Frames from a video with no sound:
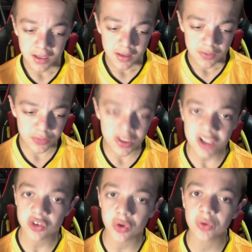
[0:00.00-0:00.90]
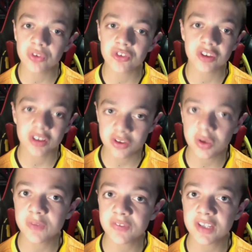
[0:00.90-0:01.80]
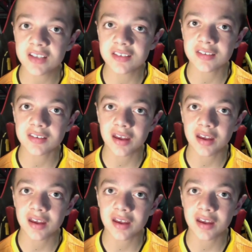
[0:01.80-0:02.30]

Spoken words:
3 draws, 2 defeats